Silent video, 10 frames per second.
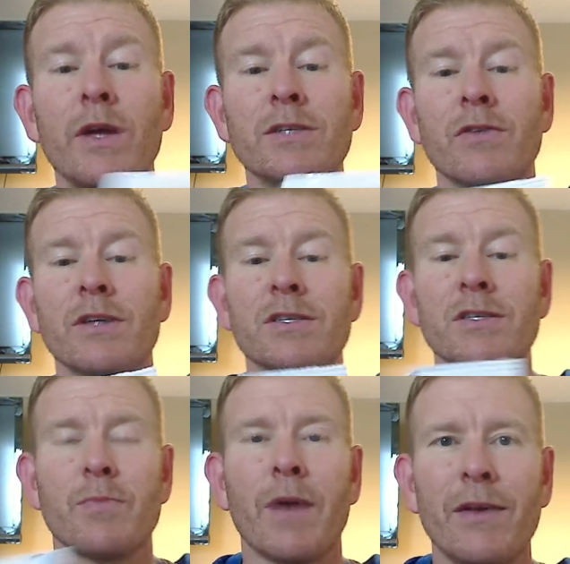sweet,
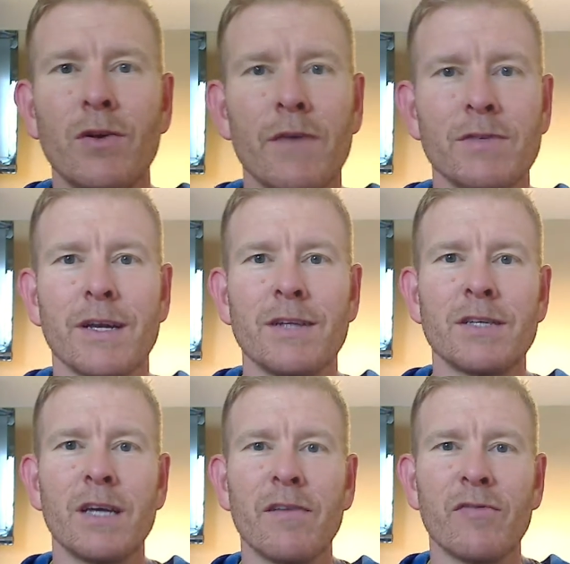but I do have a
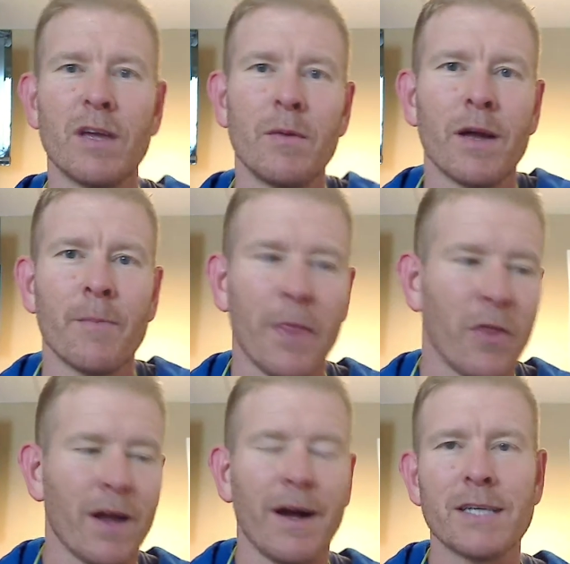tendency of giving a
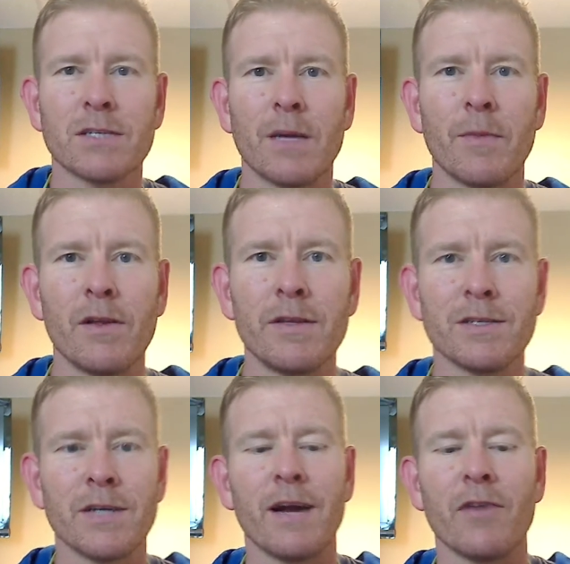thing of ice cream and I'll eat the
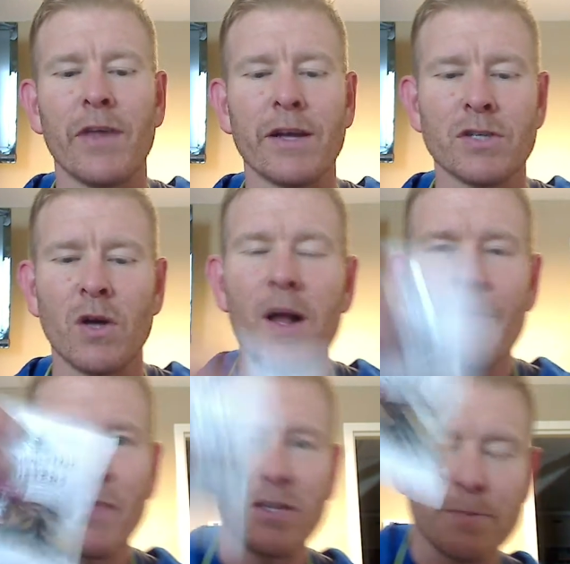entire thing. So
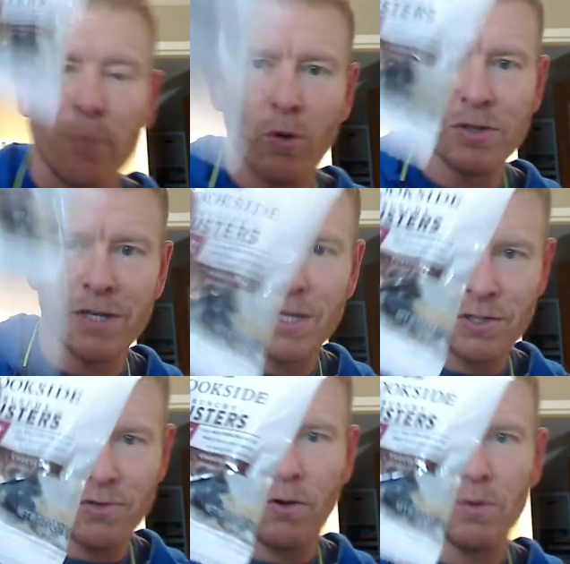this is portion
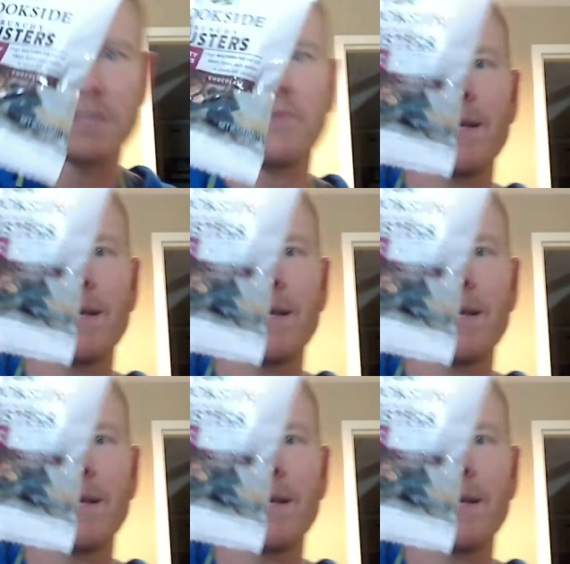control, which